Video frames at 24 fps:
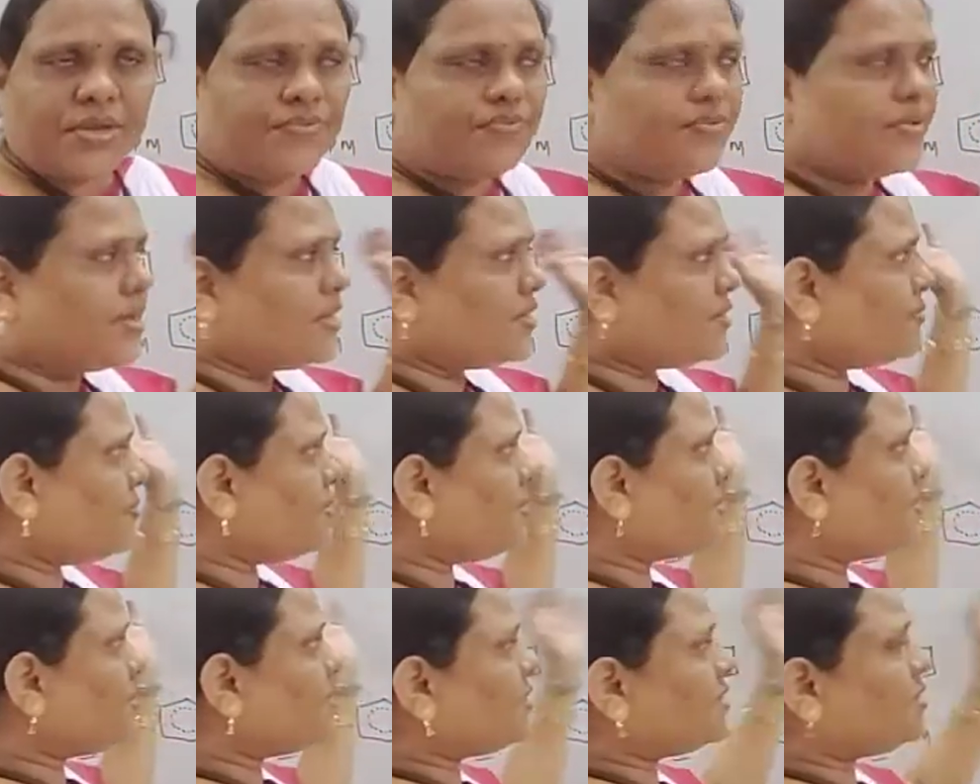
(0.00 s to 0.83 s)
If we
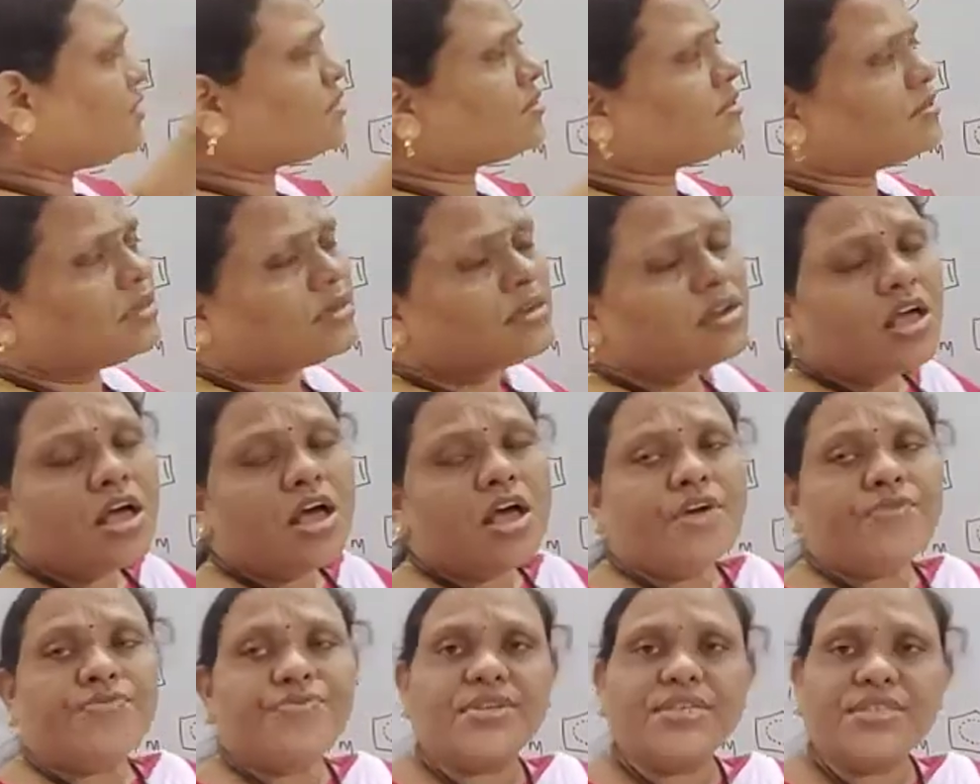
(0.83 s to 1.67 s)
express this structure,
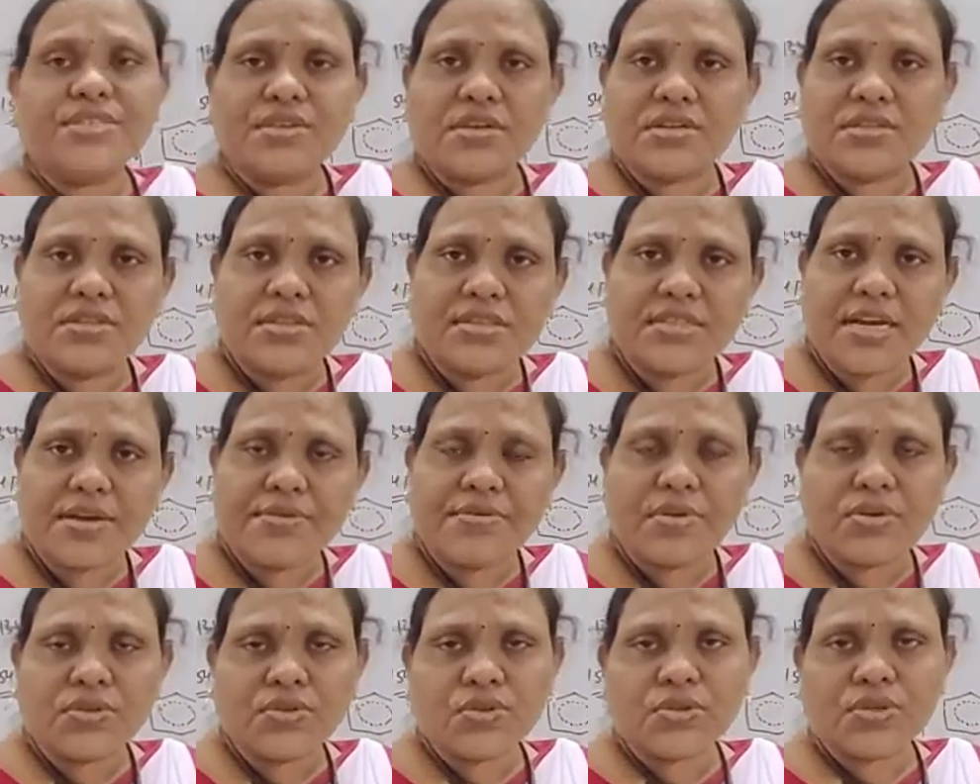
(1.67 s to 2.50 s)
these structures have
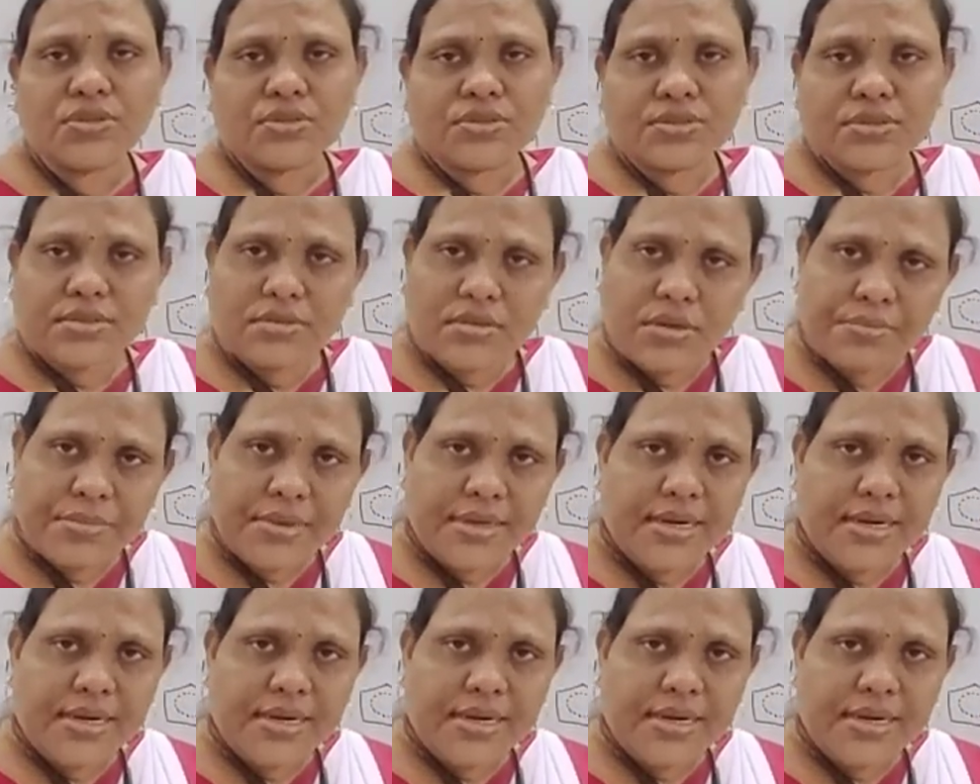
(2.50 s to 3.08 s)
also some